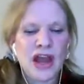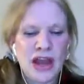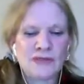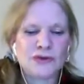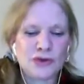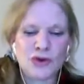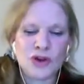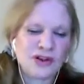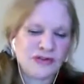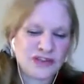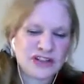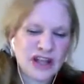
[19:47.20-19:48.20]
Hanford
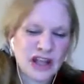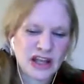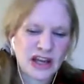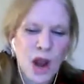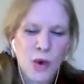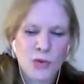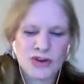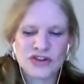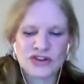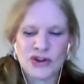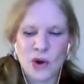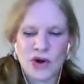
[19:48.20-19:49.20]
Nuclear Facility, which
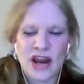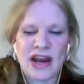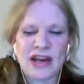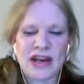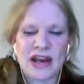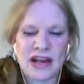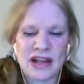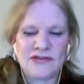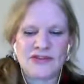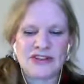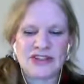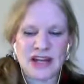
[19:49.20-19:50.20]
is located in the
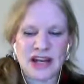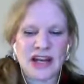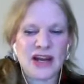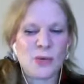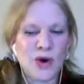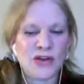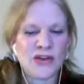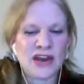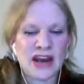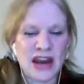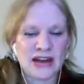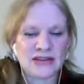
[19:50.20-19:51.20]
vicinity where the
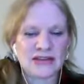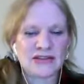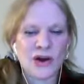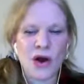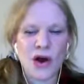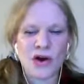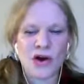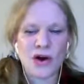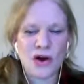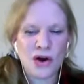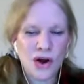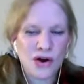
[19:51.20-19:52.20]
cases are
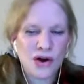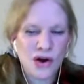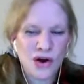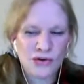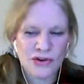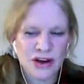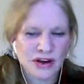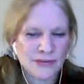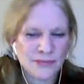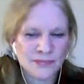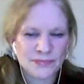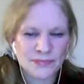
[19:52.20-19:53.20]
occurring.
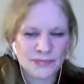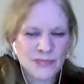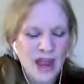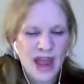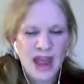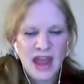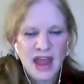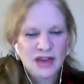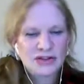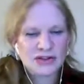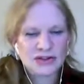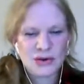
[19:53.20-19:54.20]

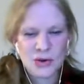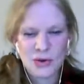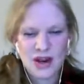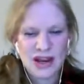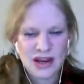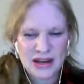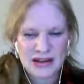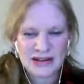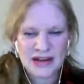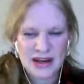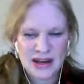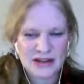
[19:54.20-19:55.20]
So it
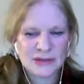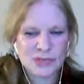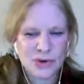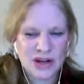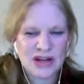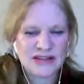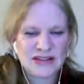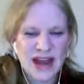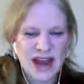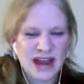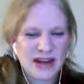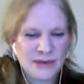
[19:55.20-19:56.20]
is pretty
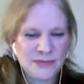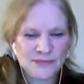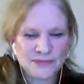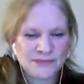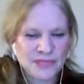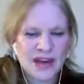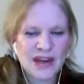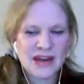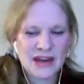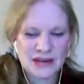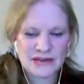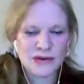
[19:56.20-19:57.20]
sad. It
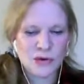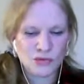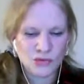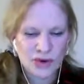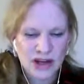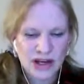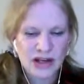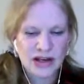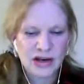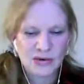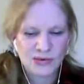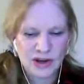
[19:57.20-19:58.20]
is
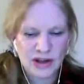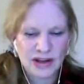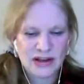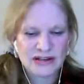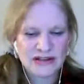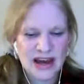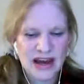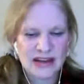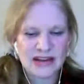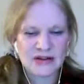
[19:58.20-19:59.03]
really, really sad.